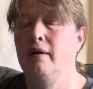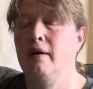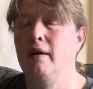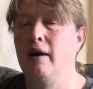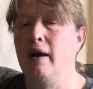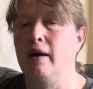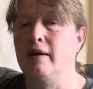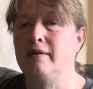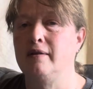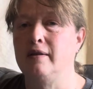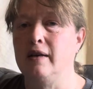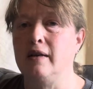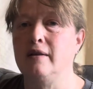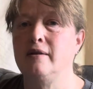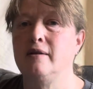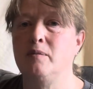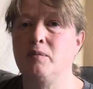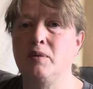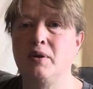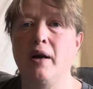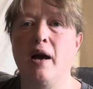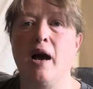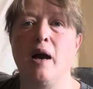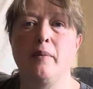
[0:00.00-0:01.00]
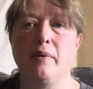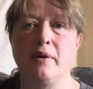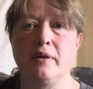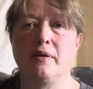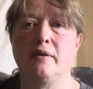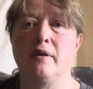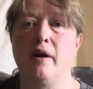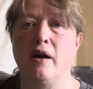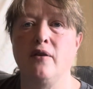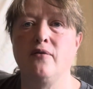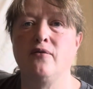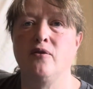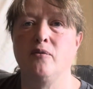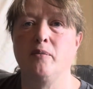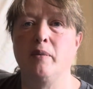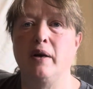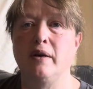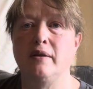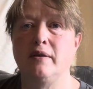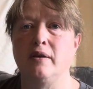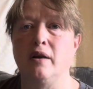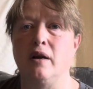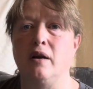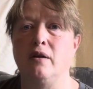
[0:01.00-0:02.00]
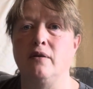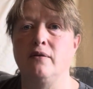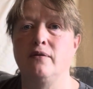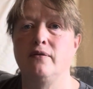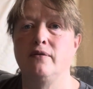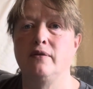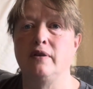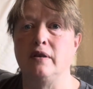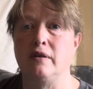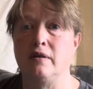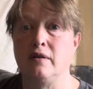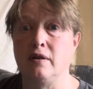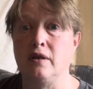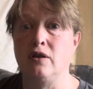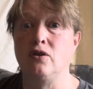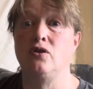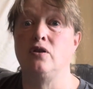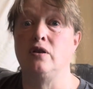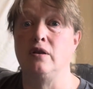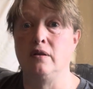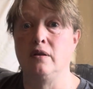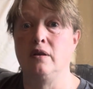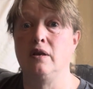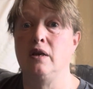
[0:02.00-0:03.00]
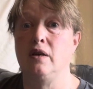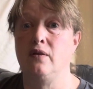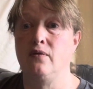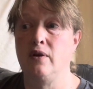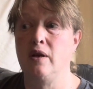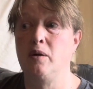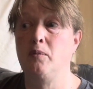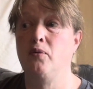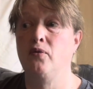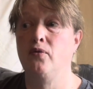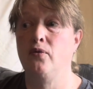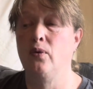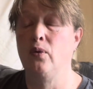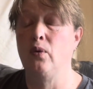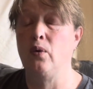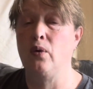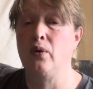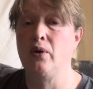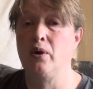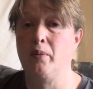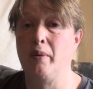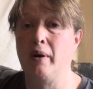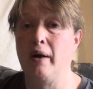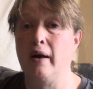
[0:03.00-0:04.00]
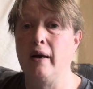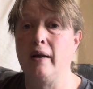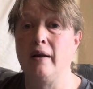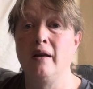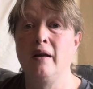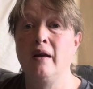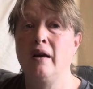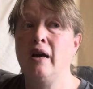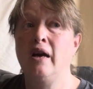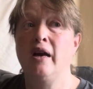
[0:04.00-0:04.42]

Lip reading: I set some time aside for myself to stitch in the evening before going to bed.